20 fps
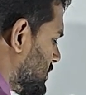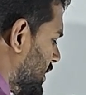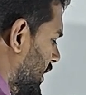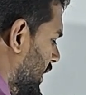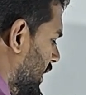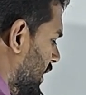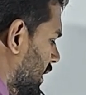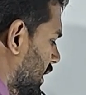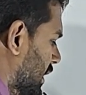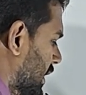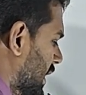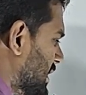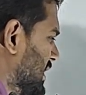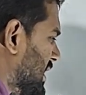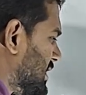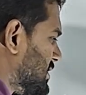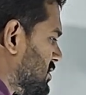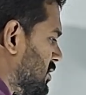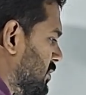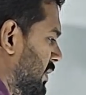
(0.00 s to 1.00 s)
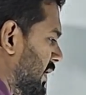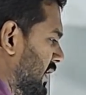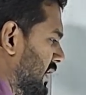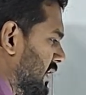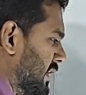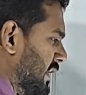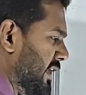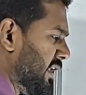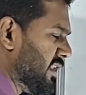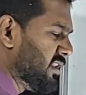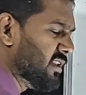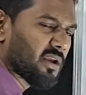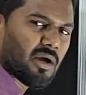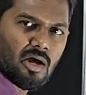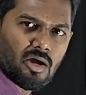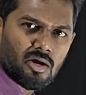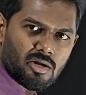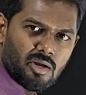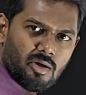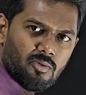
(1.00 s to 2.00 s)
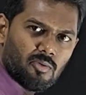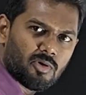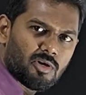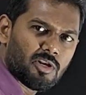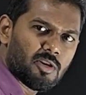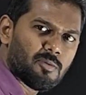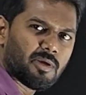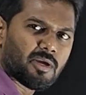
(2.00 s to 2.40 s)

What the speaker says: see, lens has to be clean. Okay, only